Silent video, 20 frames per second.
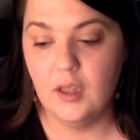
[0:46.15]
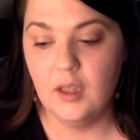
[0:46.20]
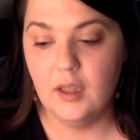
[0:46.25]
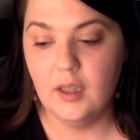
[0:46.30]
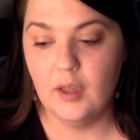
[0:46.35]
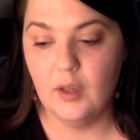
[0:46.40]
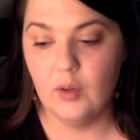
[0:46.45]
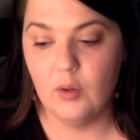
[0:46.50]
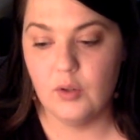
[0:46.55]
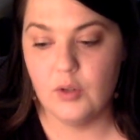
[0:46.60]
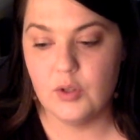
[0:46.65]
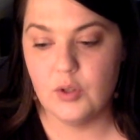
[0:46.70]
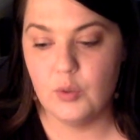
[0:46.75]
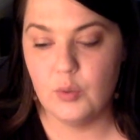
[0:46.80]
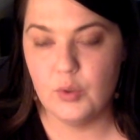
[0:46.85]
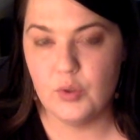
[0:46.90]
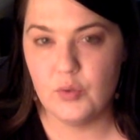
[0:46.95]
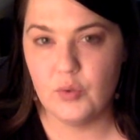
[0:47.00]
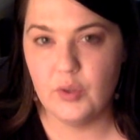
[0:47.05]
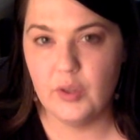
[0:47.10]
it also
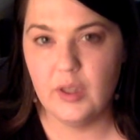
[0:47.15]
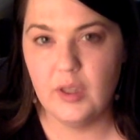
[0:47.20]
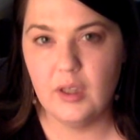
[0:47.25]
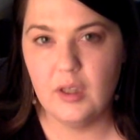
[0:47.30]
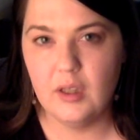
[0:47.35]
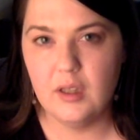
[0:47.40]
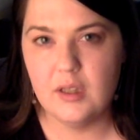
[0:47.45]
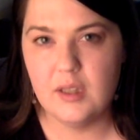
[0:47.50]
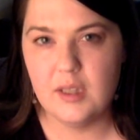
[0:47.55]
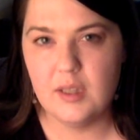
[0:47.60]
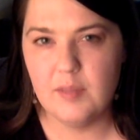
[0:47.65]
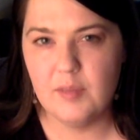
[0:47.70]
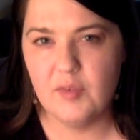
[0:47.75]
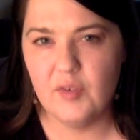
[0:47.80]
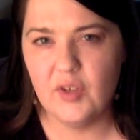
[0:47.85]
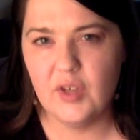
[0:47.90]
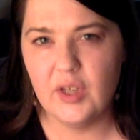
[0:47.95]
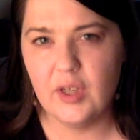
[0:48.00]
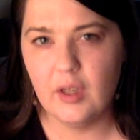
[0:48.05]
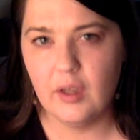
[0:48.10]
seemed
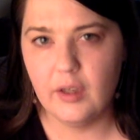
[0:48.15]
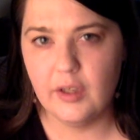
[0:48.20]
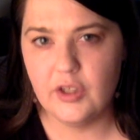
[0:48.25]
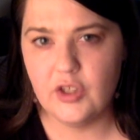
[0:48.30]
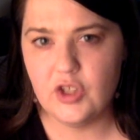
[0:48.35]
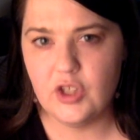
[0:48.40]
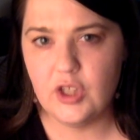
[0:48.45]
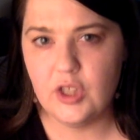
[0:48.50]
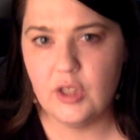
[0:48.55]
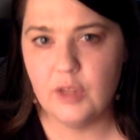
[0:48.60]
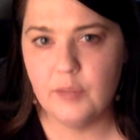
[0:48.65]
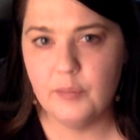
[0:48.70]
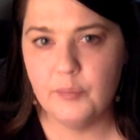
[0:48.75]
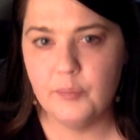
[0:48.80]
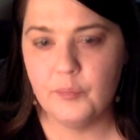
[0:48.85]
very glitchy.